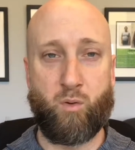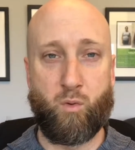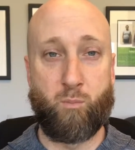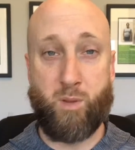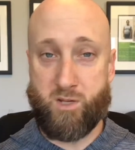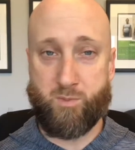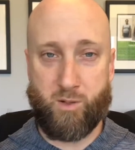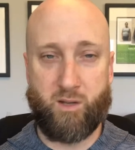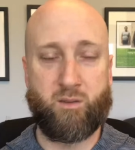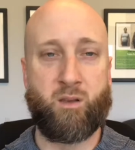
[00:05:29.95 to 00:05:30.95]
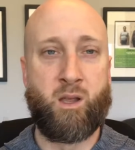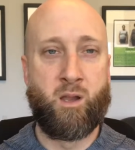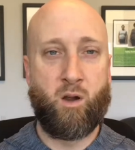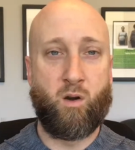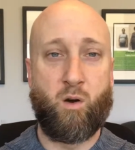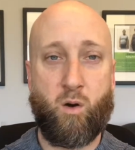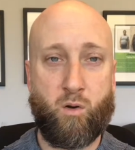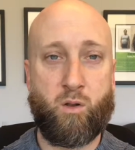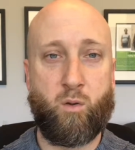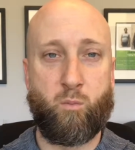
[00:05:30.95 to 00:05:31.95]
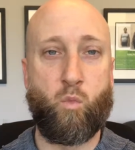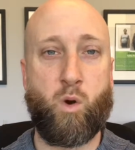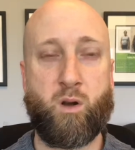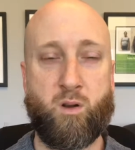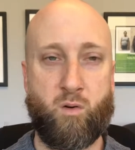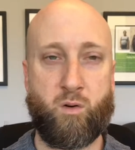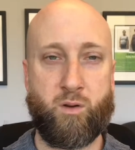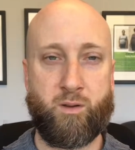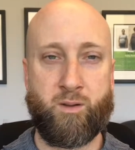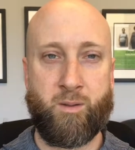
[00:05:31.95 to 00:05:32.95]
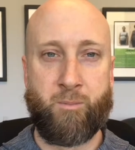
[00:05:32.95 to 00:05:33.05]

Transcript: or bench press are all going to work on,